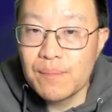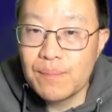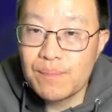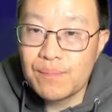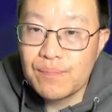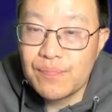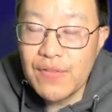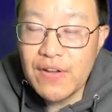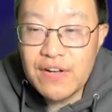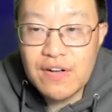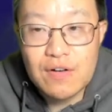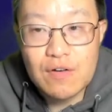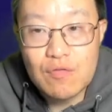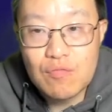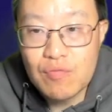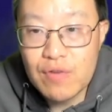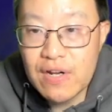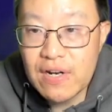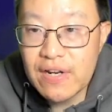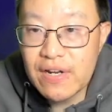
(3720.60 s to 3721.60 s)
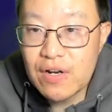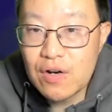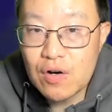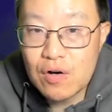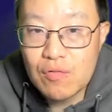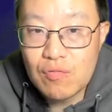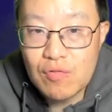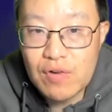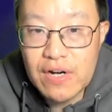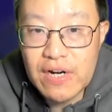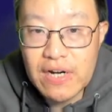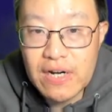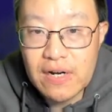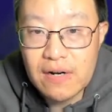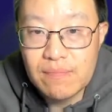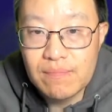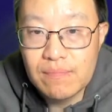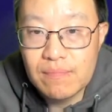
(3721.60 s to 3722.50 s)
This is a really good read.